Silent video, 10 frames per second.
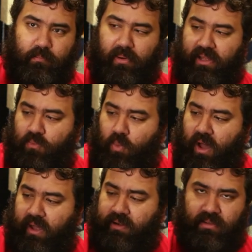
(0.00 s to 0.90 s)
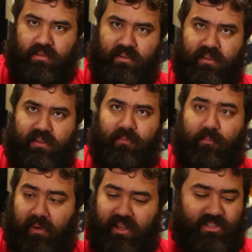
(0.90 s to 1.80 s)
Button 1,
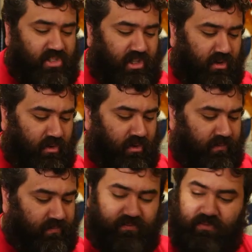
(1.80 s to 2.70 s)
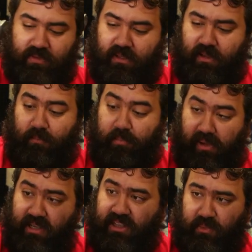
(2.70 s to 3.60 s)
button 2,
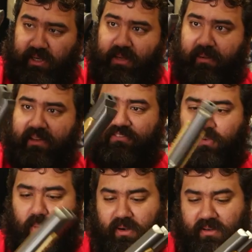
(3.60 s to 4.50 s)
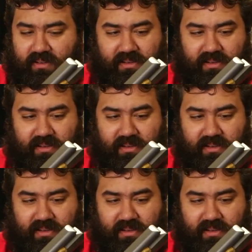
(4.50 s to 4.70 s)
button 3, button 4.